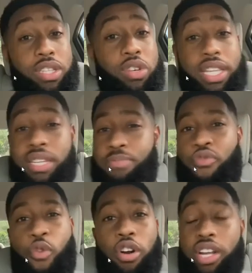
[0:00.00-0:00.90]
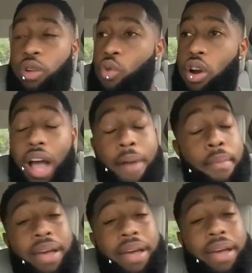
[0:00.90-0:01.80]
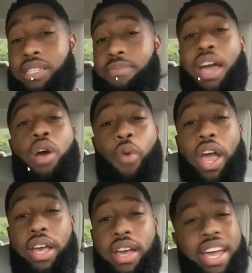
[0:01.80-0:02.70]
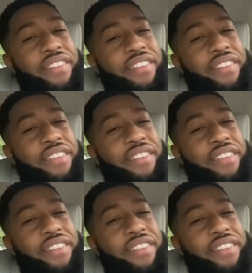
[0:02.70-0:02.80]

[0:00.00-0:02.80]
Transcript: Think before it didn't work, I'm going to make this man wait.